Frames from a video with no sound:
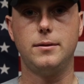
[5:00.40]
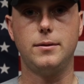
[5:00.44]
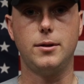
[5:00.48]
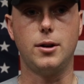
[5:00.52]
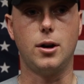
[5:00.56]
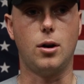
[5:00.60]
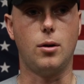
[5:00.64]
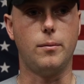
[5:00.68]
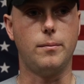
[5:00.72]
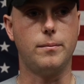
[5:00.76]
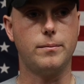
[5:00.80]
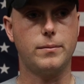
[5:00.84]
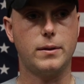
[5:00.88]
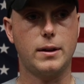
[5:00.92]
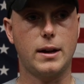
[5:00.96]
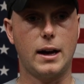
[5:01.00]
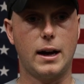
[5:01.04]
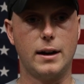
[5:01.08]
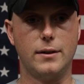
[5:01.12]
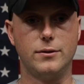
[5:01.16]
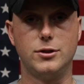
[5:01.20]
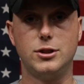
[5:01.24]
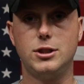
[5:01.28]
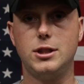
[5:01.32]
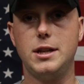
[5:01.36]
you know,
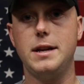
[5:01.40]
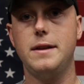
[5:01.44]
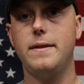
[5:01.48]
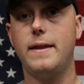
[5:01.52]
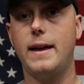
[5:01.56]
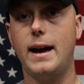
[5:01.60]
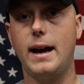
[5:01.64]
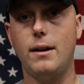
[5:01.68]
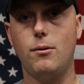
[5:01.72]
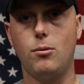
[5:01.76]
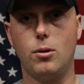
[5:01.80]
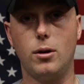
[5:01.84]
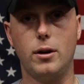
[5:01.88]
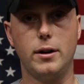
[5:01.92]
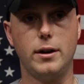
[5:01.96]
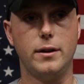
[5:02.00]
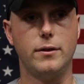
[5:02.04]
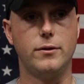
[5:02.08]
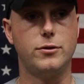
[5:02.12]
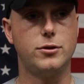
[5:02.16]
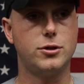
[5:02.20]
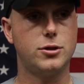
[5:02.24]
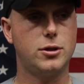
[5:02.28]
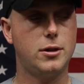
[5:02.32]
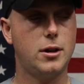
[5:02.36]
kind of seen that where
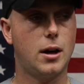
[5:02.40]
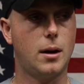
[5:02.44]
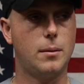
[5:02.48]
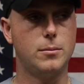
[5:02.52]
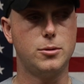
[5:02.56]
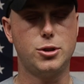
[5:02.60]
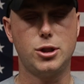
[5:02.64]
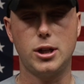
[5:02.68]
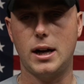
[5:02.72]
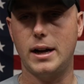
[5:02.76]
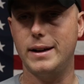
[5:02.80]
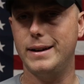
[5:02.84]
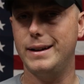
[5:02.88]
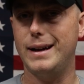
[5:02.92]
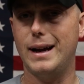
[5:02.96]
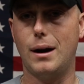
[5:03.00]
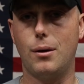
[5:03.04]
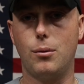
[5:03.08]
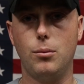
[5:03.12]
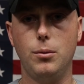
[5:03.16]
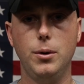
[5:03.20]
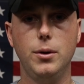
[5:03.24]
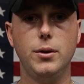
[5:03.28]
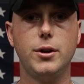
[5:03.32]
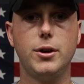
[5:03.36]
you've come shot, you
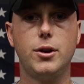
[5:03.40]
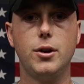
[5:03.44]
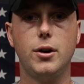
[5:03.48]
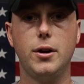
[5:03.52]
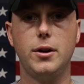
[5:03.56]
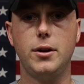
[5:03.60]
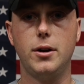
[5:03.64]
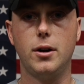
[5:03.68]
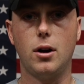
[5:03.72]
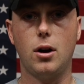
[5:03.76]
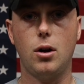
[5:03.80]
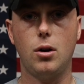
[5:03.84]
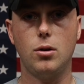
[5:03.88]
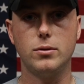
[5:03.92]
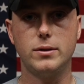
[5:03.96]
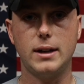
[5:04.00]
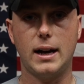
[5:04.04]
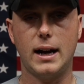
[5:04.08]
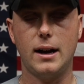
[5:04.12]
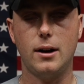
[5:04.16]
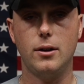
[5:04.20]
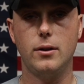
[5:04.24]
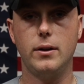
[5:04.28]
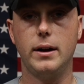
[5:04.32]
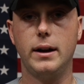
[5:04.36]
got really good, you're all
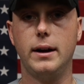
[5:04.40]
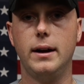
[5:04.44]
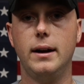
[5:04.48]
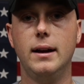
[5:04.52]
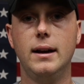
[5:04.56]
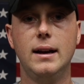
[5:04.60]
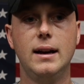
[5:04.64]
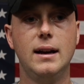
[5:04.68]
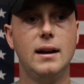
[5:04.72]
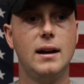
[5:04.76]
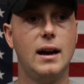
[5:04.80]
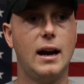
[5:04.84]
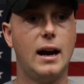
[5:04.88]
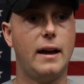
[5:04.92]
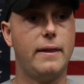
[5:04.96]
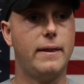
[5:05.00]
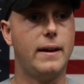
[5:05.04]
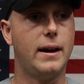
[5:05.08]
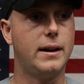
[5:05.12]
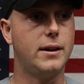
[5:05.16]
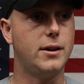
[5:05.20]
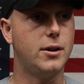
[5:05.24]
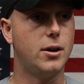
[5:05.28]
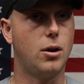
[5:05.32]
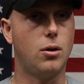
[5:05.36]
dialed in, and
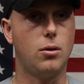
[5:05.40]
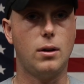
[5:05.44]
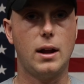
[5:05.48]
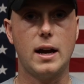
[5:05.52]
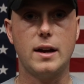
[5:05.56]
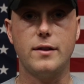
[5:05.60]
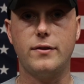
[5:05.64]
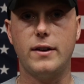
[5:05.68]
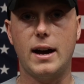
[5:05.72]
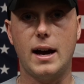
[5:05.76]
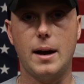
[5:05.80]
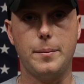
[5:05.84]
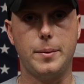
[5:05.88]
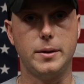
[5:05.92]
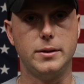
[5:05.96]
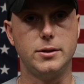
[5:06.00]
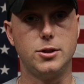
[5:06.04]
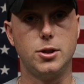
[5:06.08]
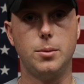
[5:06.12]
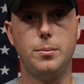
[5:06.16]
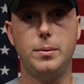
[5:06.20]
then, you know, life happens.